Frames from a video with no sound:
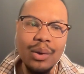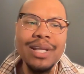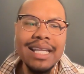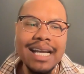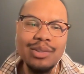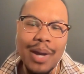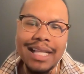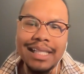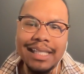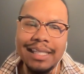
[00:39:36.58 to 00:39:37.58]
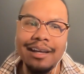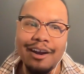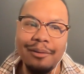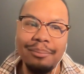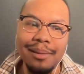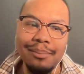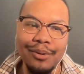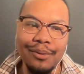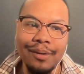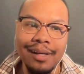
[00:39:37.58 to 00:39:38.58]
Well, in actuality, our
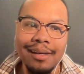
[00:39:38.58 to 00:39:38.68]
people